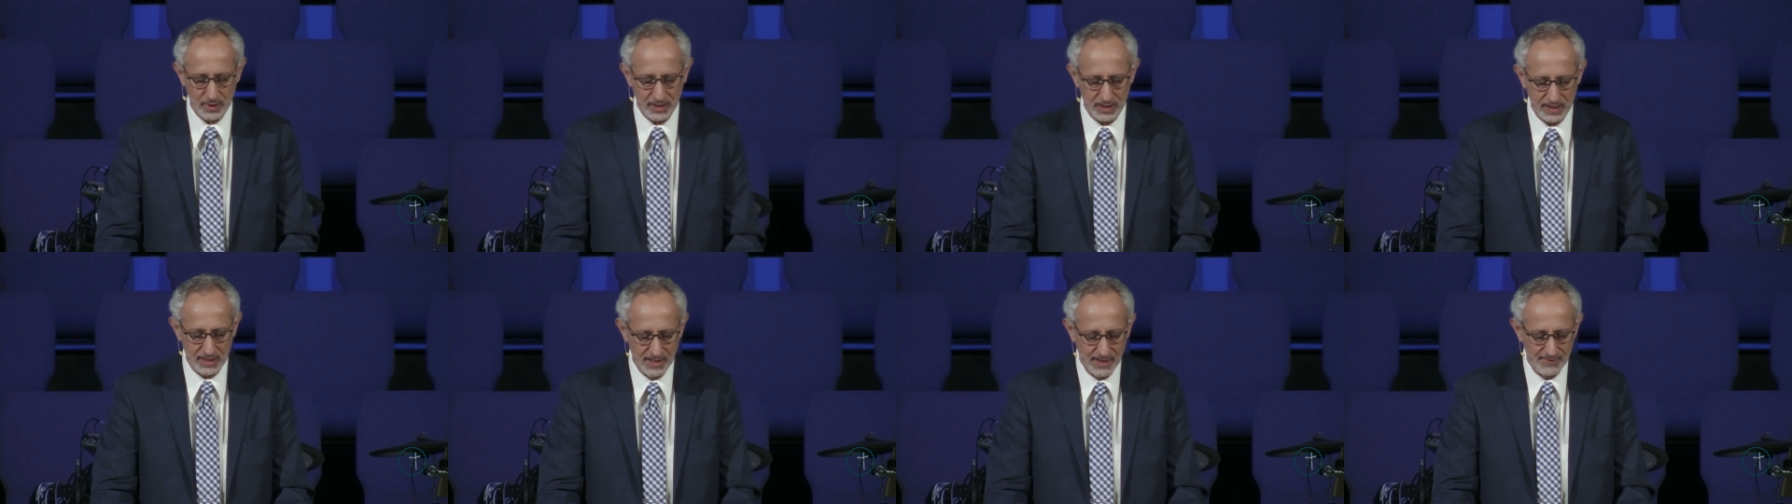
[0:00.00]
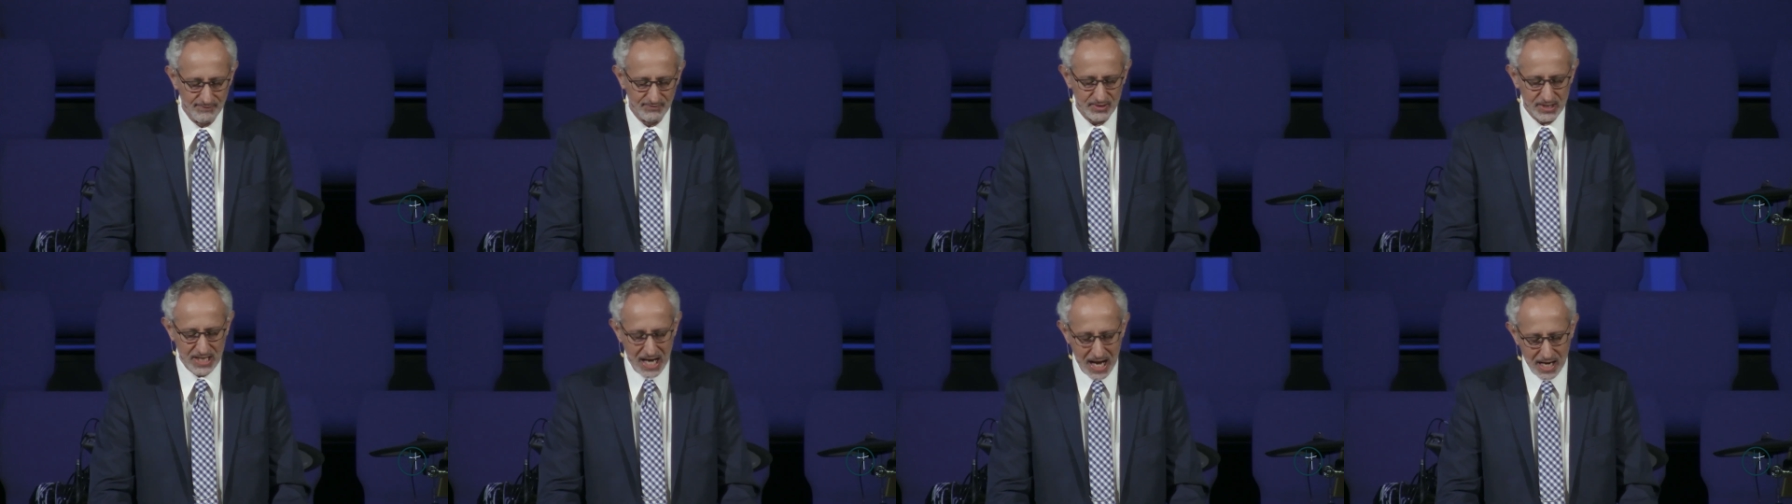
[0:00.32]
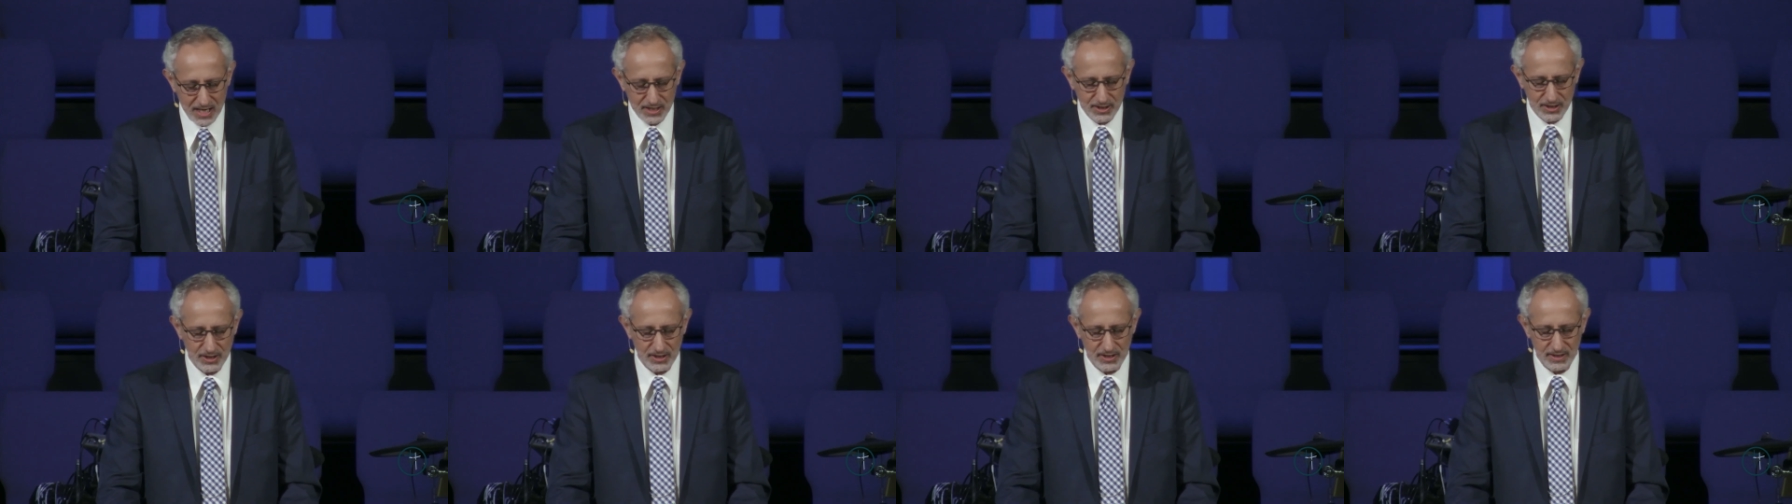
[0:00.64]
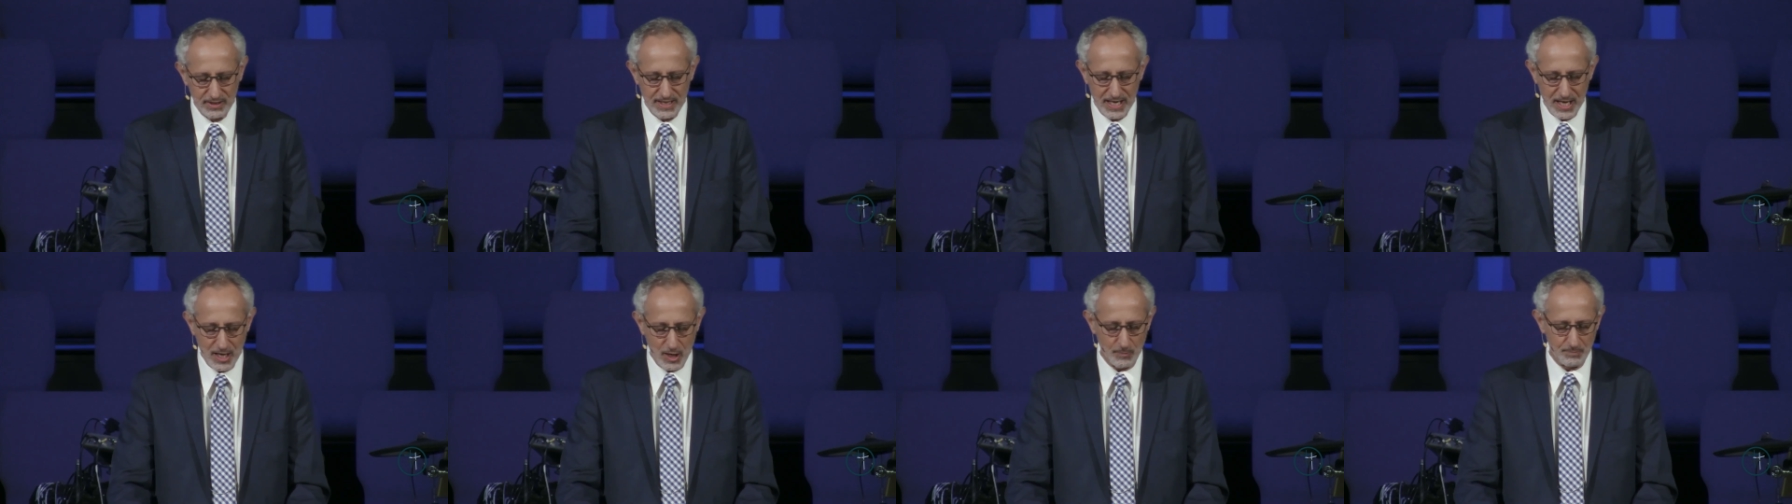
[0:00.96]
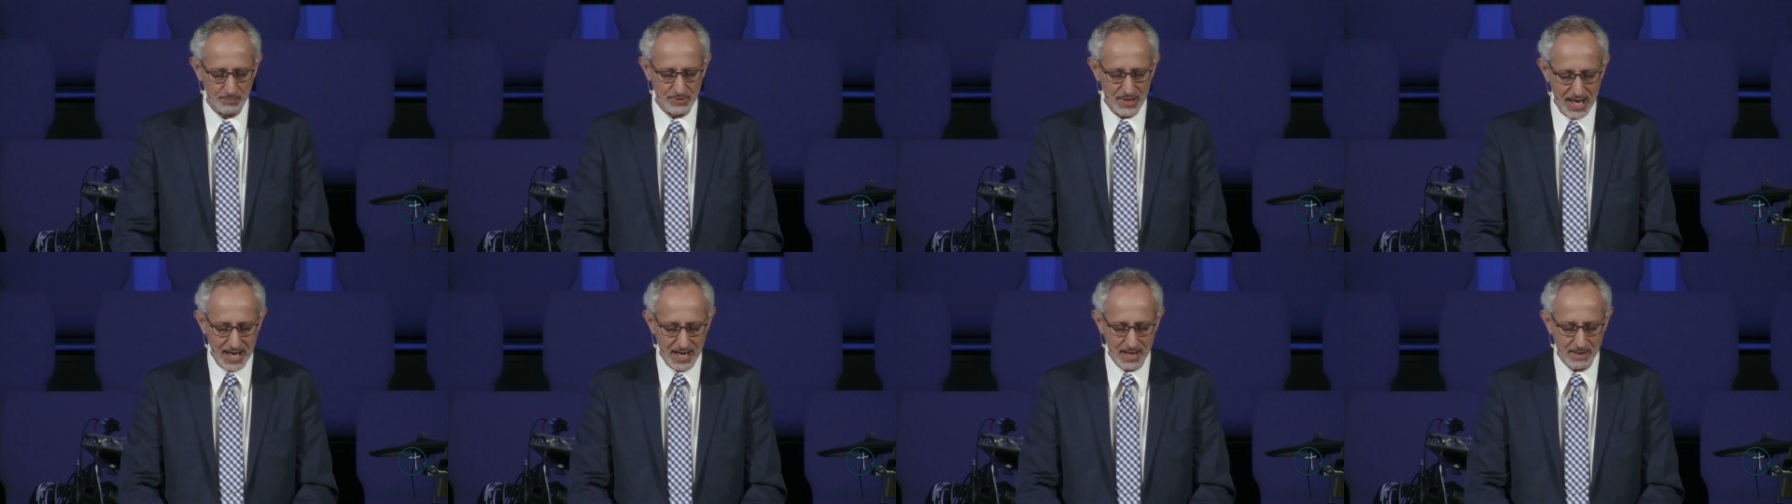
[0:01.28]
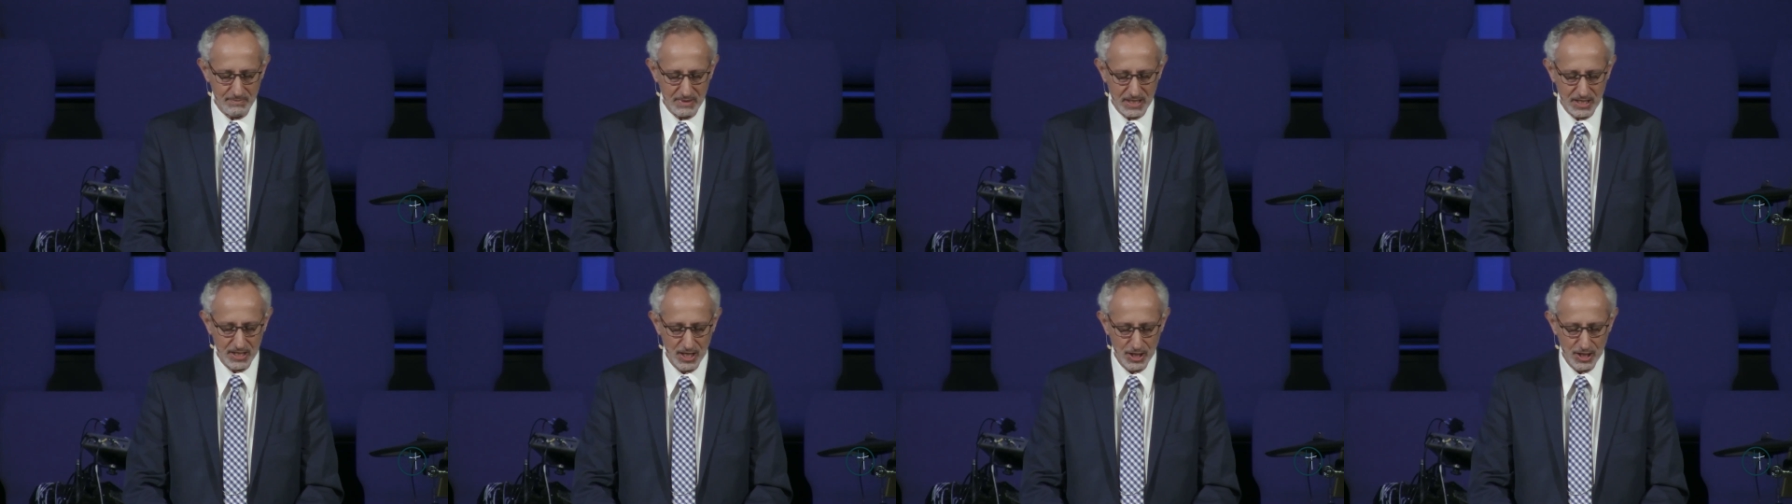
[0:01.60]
we conquered helped them,